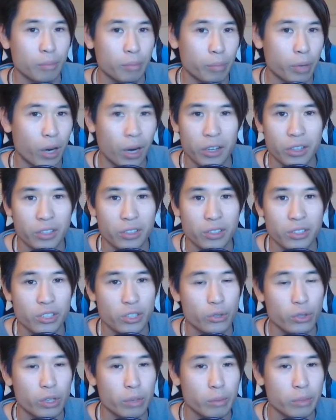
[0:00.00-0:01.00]
partner
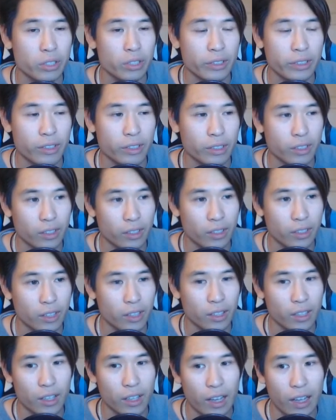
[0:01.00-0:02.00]
streamer,
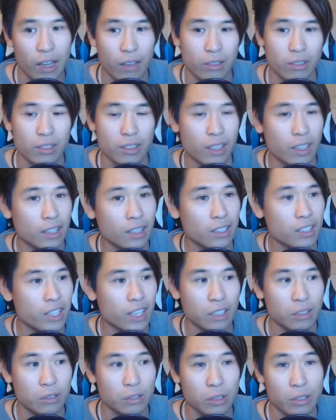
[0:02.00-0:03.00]
how the
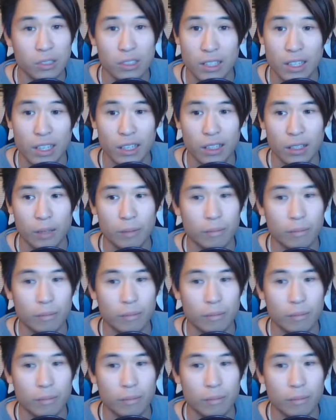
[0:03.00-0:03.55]
channel looks like.